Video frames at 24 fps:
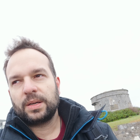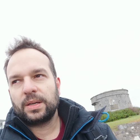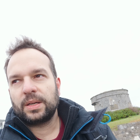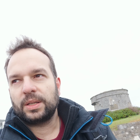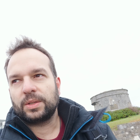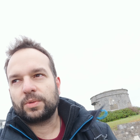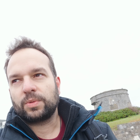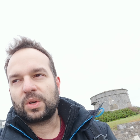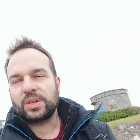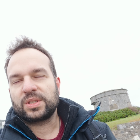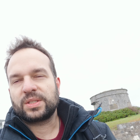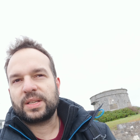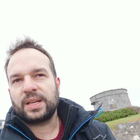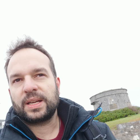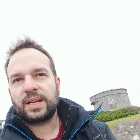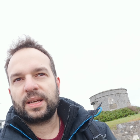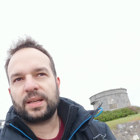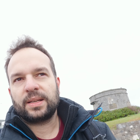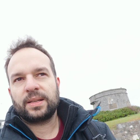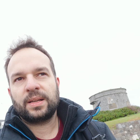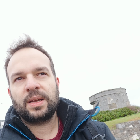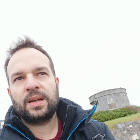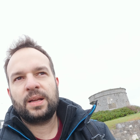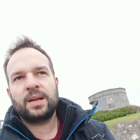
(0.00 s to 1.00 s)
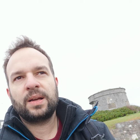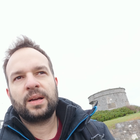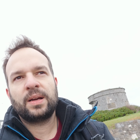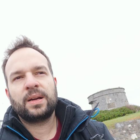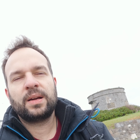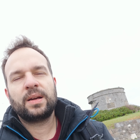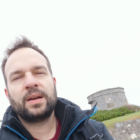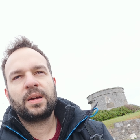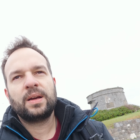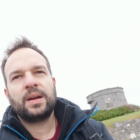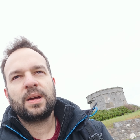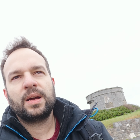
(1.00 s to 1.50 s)
it was taking
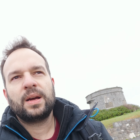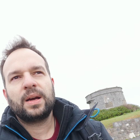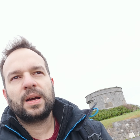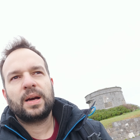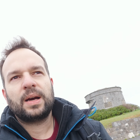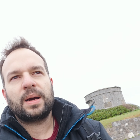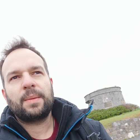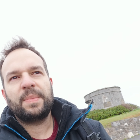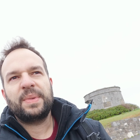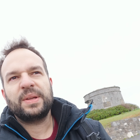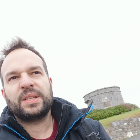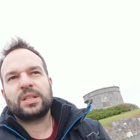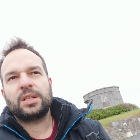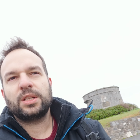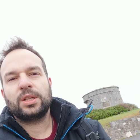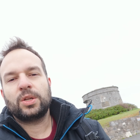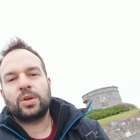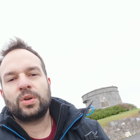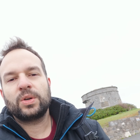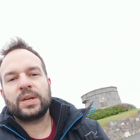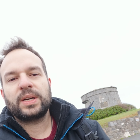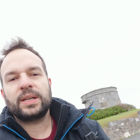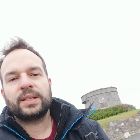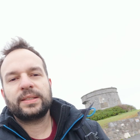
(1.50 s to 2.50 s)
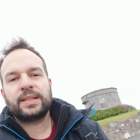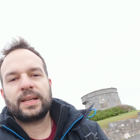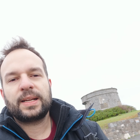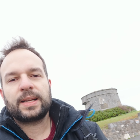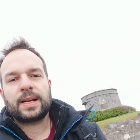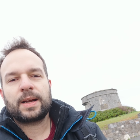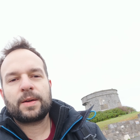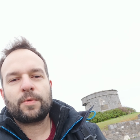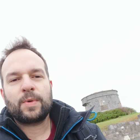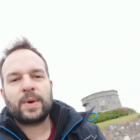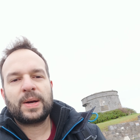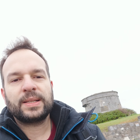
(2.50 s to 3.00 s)
a bit longer than
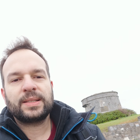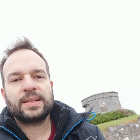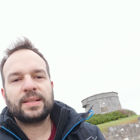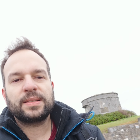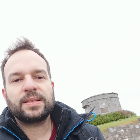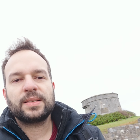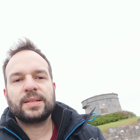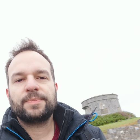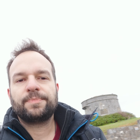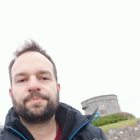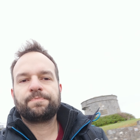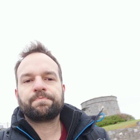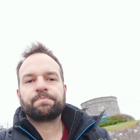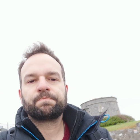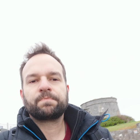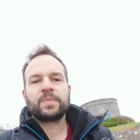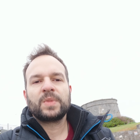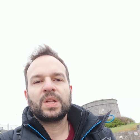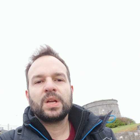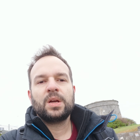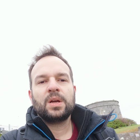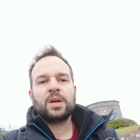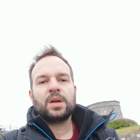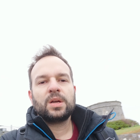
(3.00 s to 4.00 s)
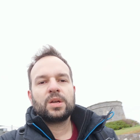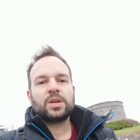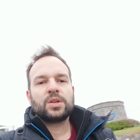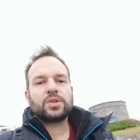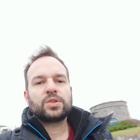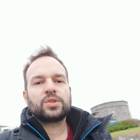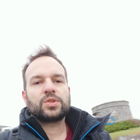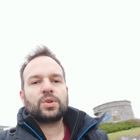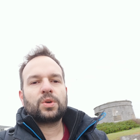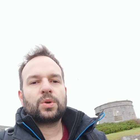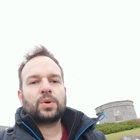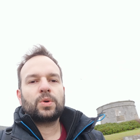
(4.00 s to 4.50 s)
I wanted.
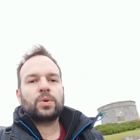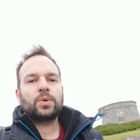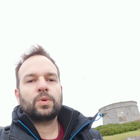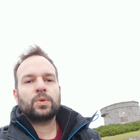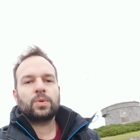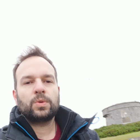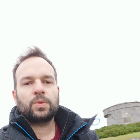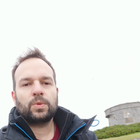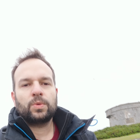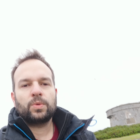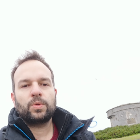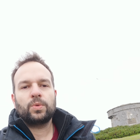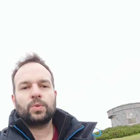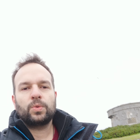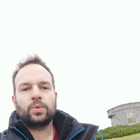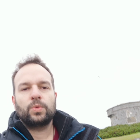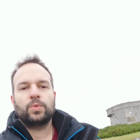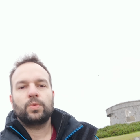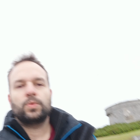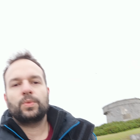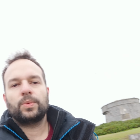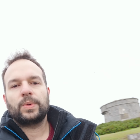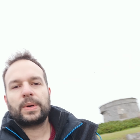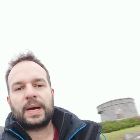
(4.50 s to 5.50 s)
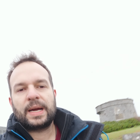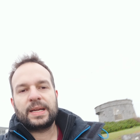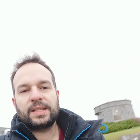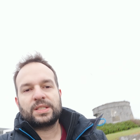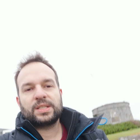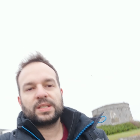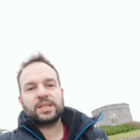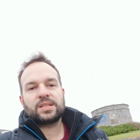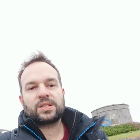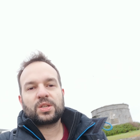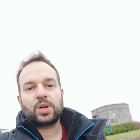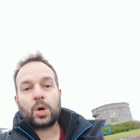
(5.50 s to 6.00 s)
So I
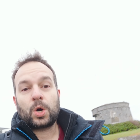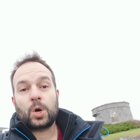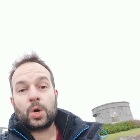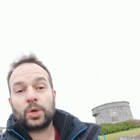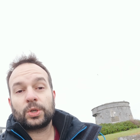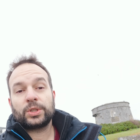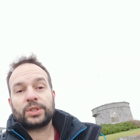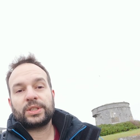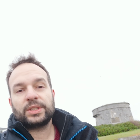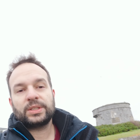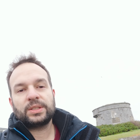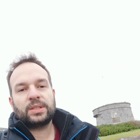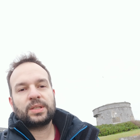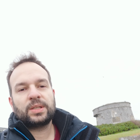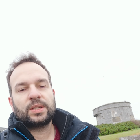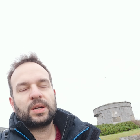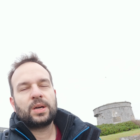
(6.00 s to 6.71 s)
just ordered